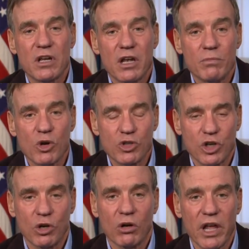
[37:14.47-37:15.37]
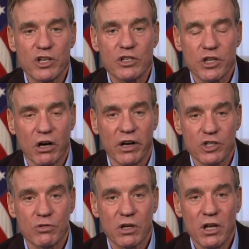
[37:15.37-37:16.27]
and most secure elections in our
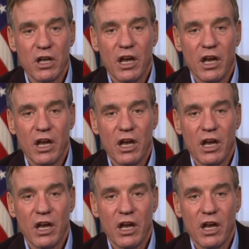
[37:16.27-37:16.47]
history.